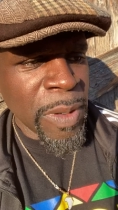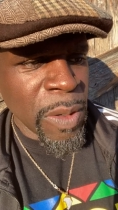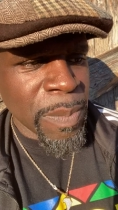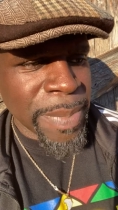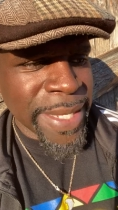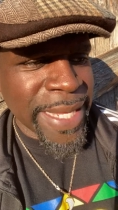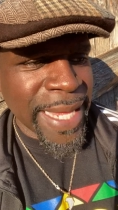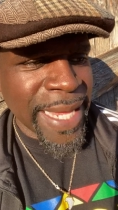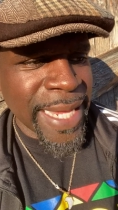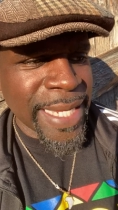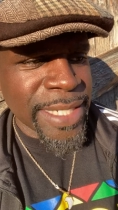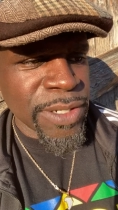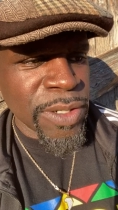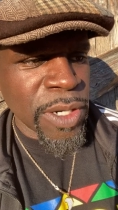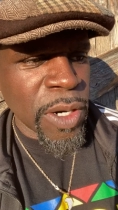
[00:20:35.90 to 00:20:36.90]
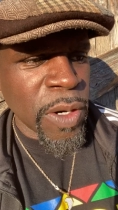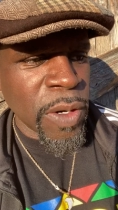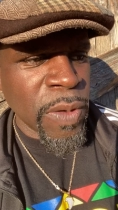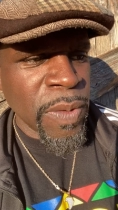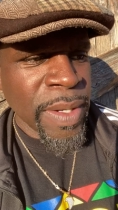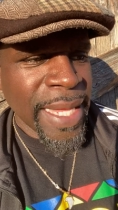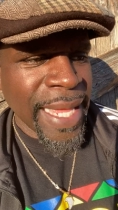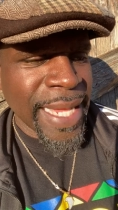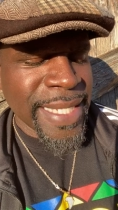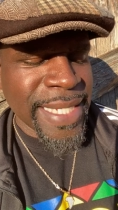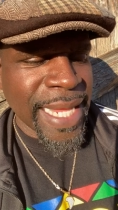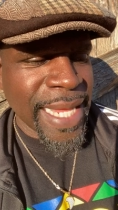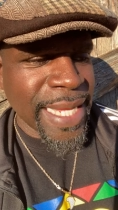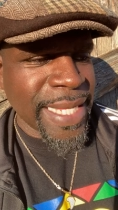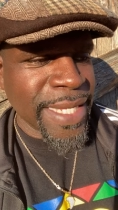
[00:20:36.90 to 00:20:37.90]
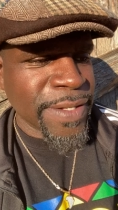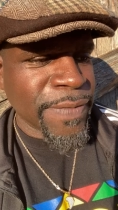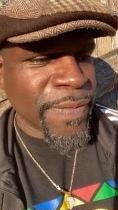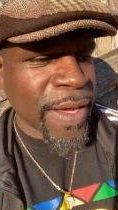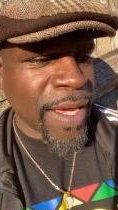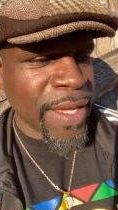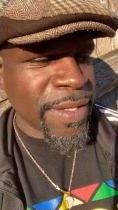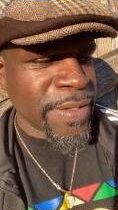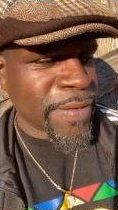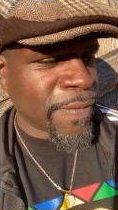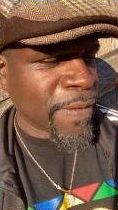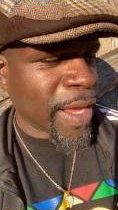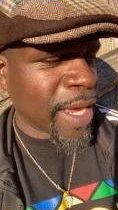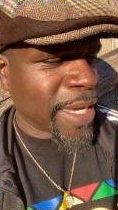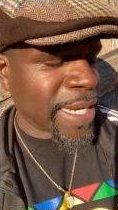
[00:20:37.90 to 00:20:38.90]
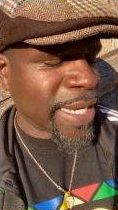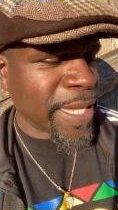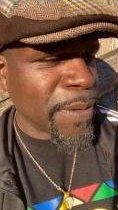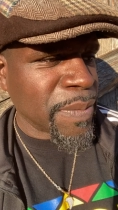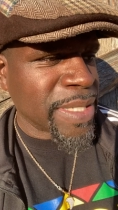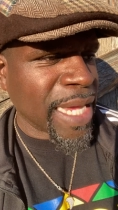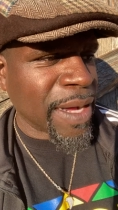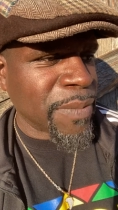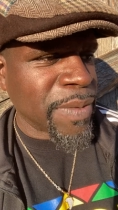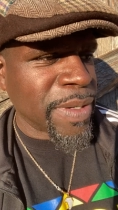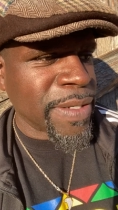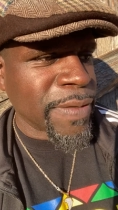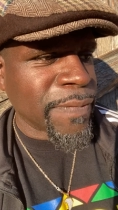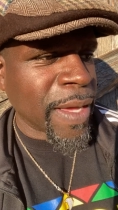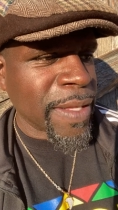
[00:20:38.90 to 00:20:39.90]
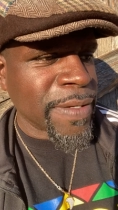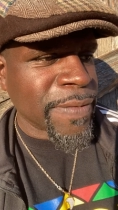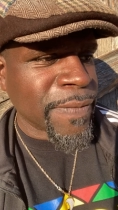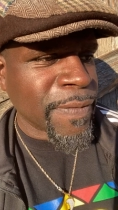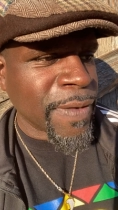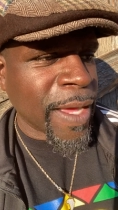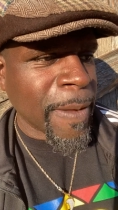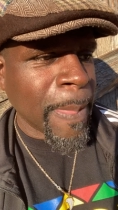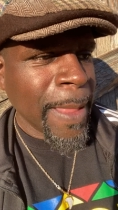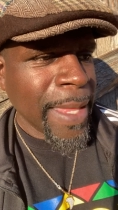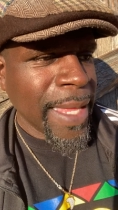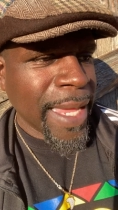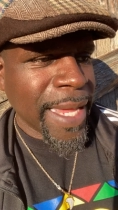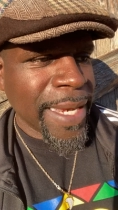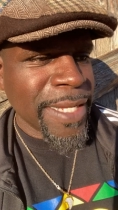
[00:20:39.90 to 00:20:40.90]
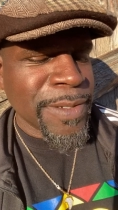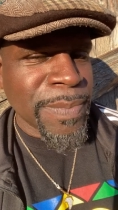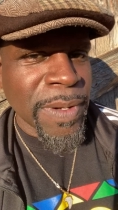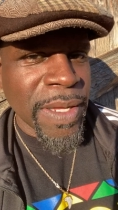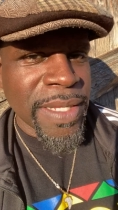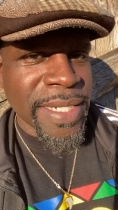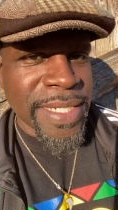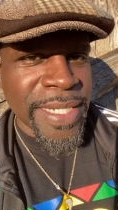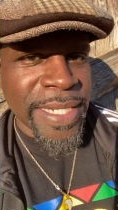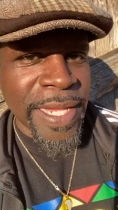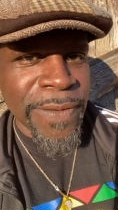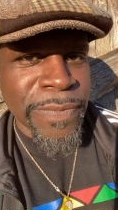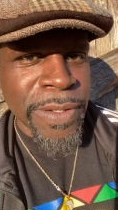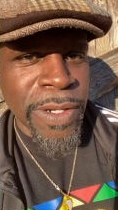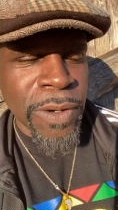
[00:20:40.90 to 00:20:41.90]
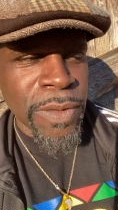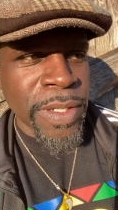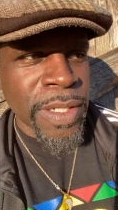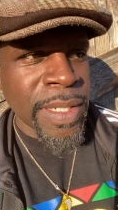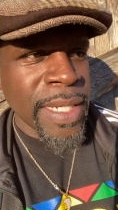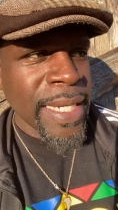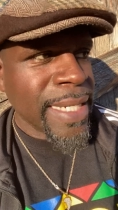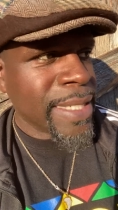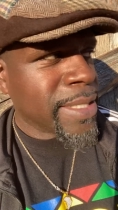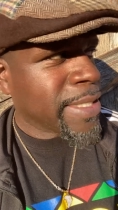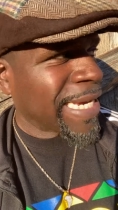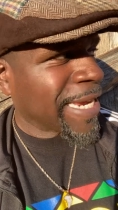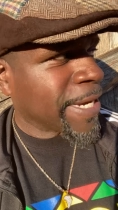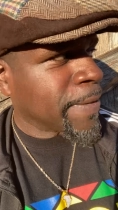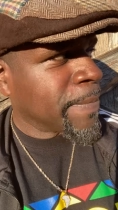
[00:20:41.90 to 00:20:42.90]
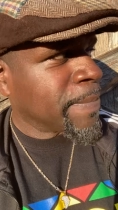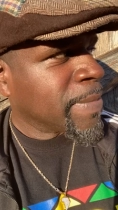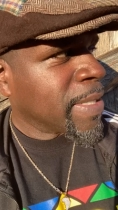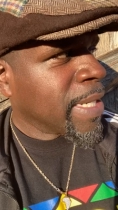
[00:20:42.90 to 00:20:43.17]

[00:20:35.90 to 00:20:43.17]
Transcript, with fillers: began to go and take his father's flock and he was out with his father's flock and his brothers left to go to Shechem.